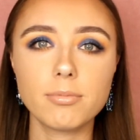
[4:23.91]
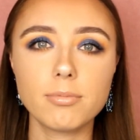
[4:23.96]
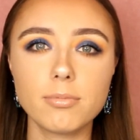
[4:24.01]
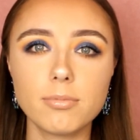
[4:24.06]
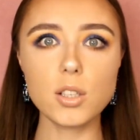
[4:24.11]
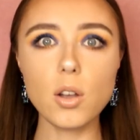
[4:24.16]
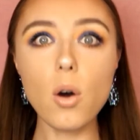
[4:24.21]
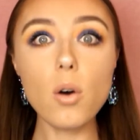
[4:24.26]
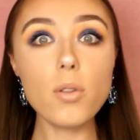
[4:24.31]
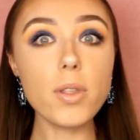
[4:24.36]

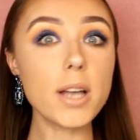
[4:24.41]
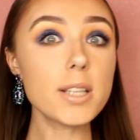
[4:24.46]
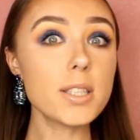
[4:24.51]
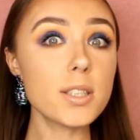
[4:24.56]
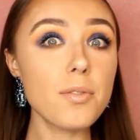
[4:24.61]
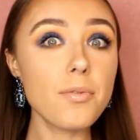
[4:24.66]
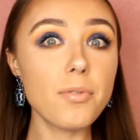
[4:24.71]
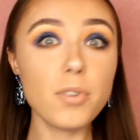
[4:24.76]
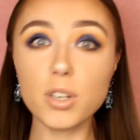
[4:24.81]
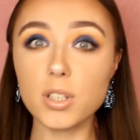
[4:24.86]
So that's
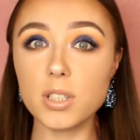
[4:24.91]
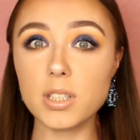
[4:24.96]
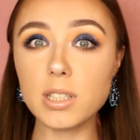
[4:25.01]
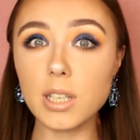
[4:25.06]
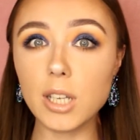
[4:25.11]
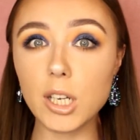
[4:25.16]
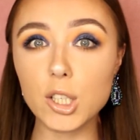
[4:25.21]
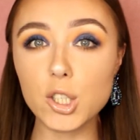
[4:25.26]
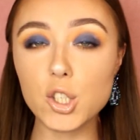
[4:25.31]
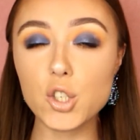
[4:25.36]
it for this
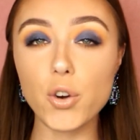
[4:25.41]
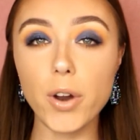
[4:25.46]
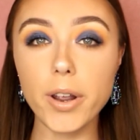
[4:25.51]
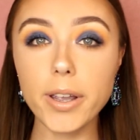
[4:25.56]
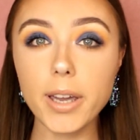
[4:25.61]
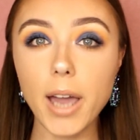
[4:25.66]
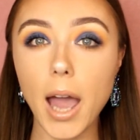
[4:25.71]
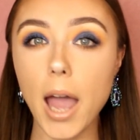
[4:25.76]
little trick.